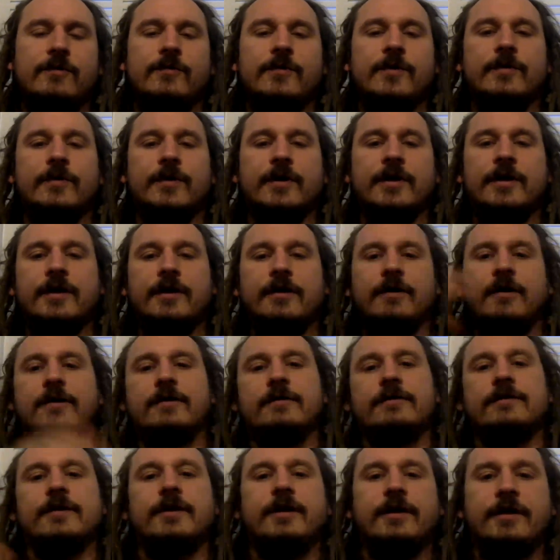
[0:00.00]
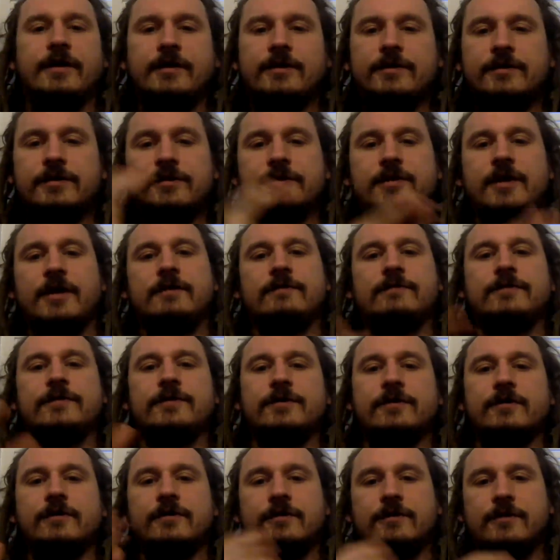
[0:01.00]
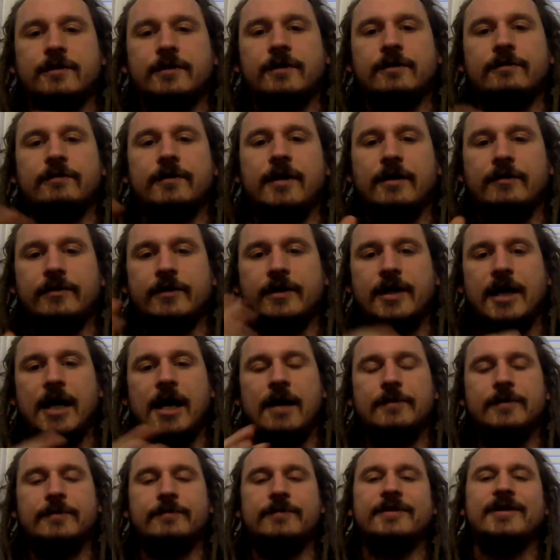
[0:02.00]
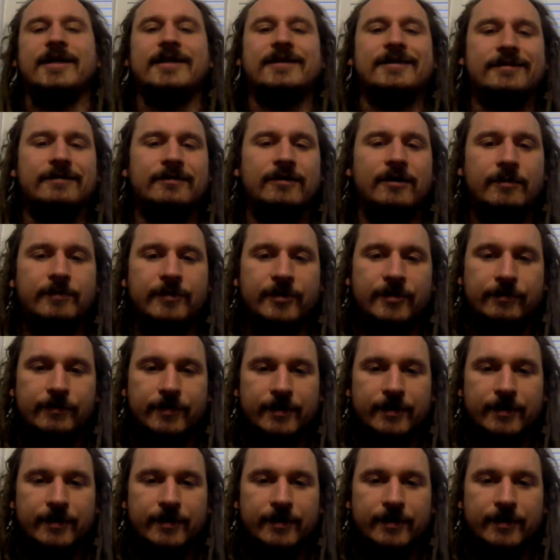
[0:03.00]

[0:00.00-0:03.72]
We were hearing things kind of circling around the cabin, but that's normal.